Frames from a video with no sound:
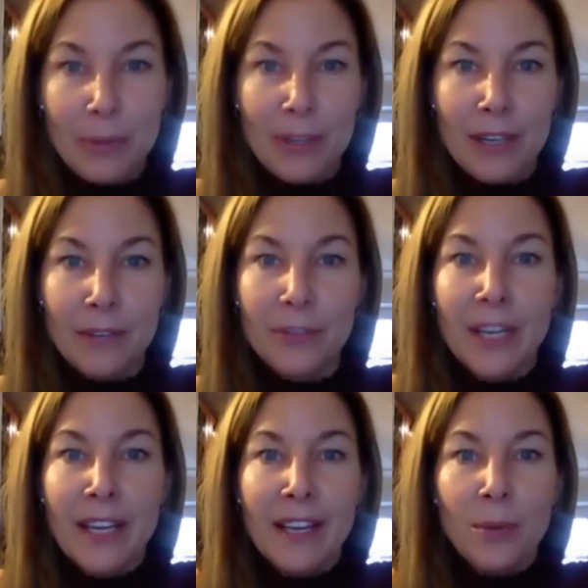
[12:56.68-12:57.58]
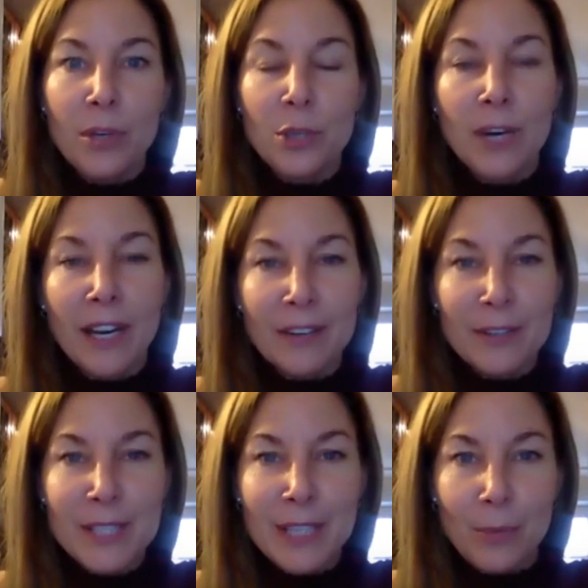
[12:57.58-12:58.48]
of when you hire
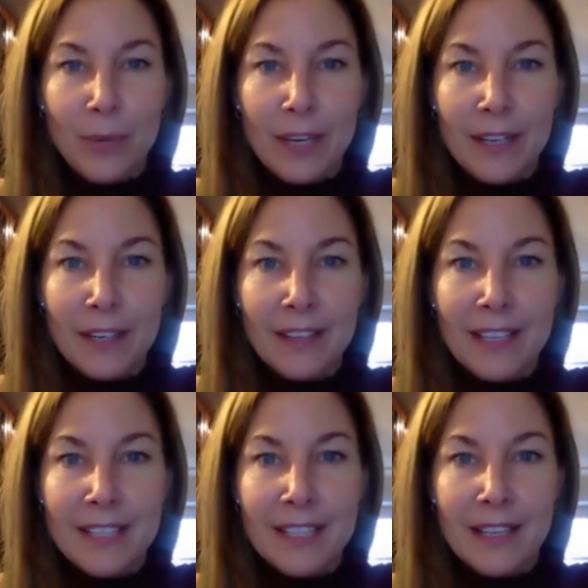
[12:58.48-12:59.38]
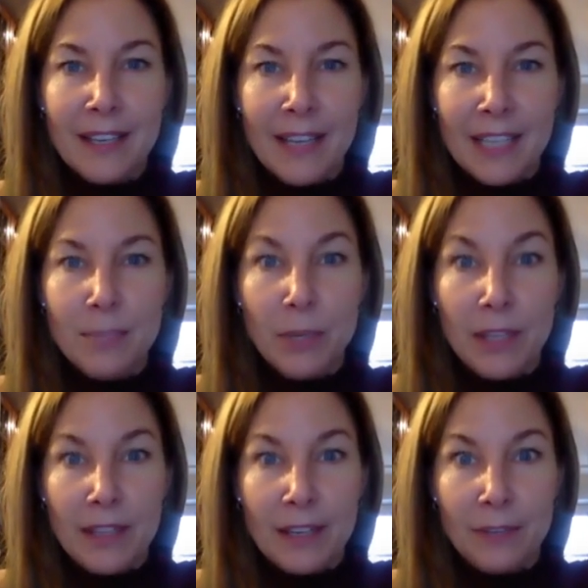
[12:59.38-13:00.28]
someone that's an expert
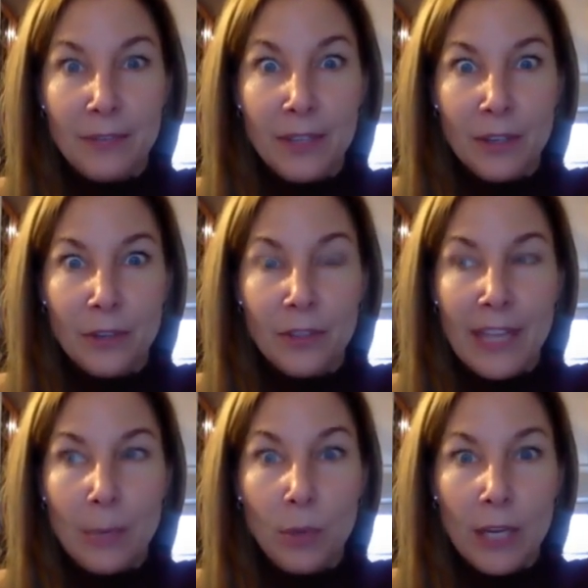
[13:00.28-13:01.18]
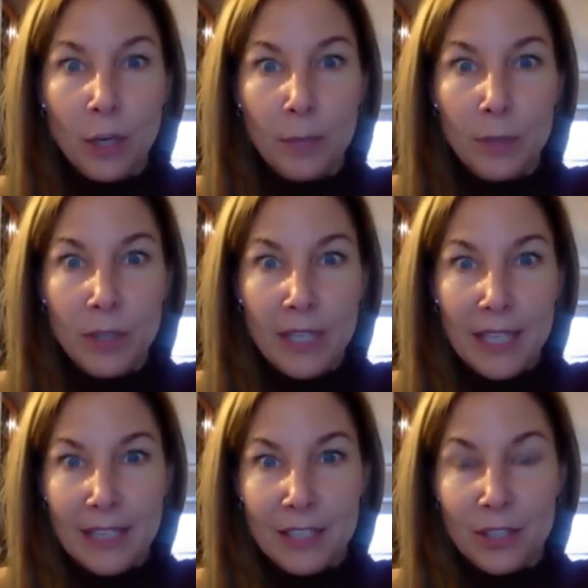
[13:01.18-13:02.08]
in that field, they will help you to
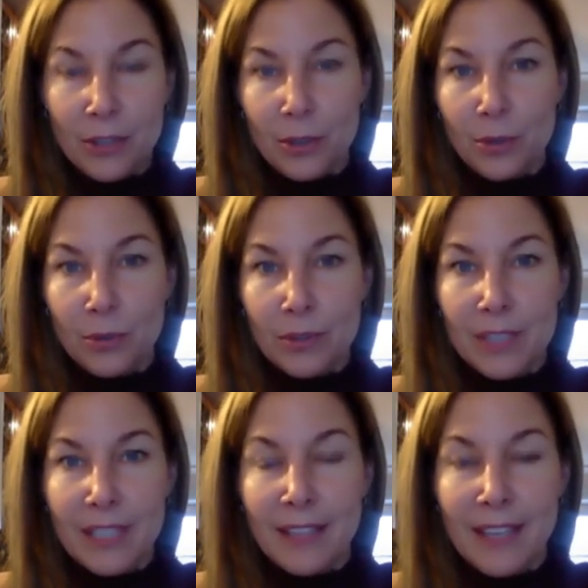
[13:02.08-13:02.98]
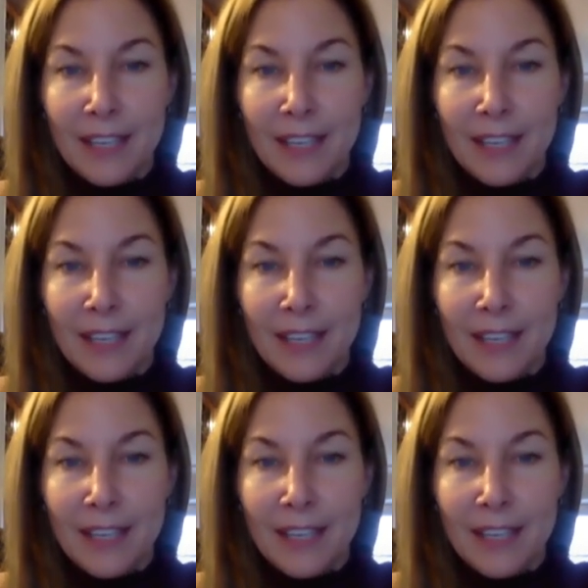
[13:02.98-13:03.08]
get to your goals in that